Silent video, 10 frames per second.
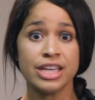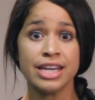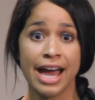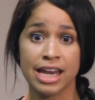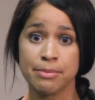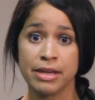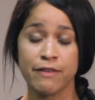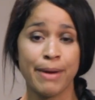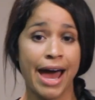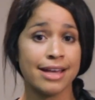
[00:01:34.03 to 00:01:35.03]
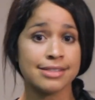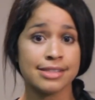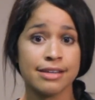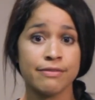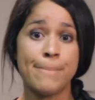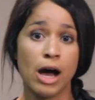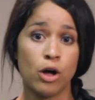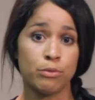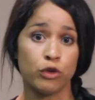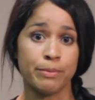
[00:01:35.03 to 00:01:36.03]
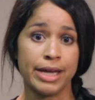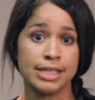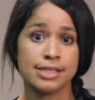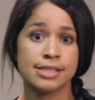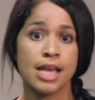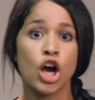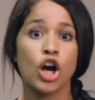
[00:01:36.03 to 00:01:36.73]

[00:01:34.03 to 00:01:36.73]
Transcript: the anatomy of passive bowel movements,